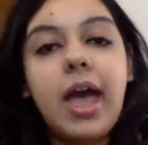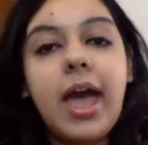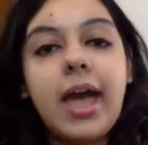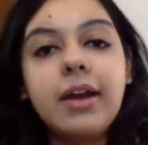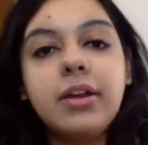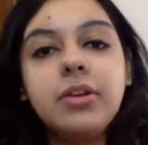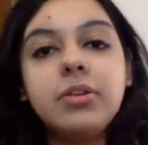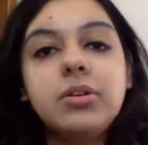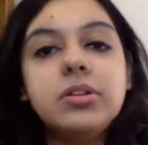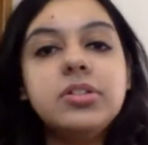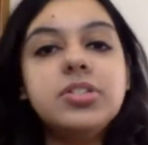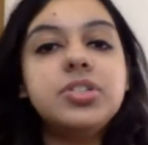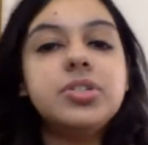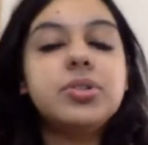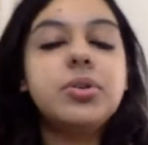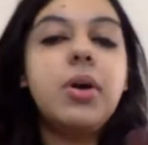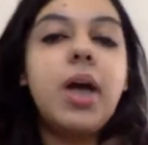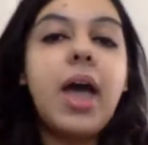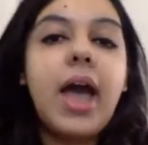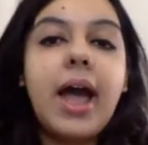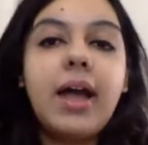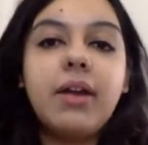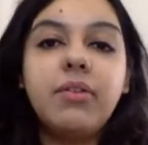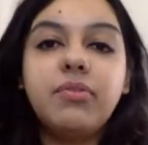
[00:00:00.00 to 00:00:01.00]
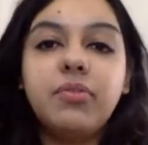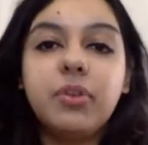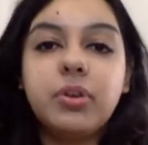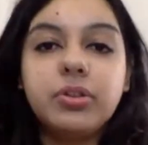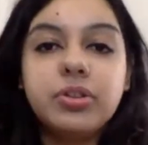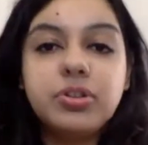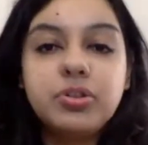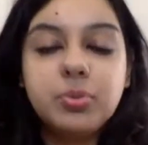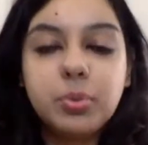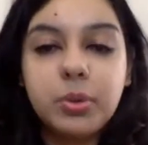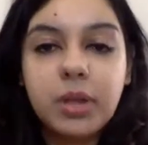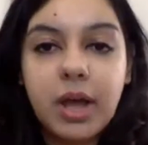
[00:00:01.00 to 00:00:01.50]
Act also and for
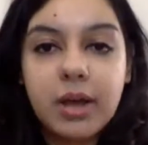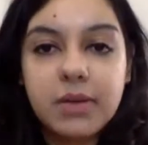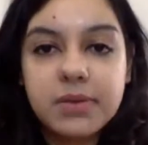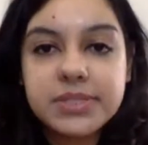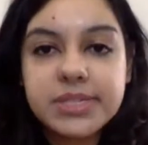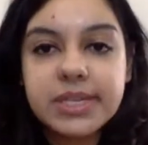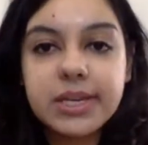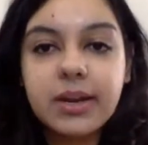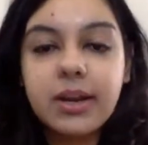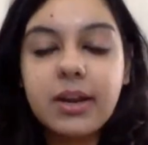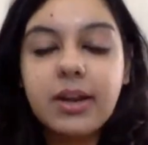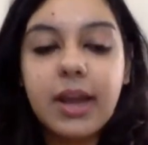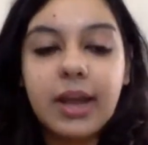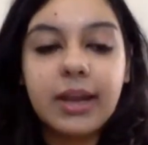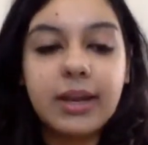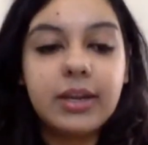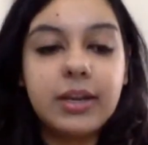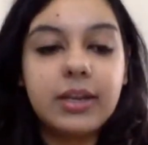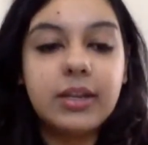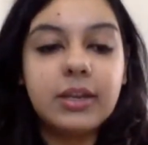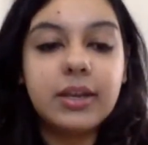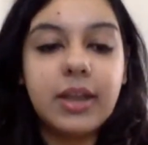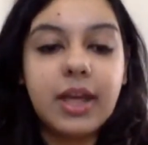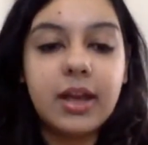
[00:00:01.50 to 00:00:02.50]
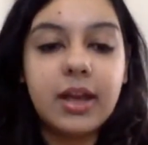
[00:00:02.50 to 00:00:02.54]
the 2019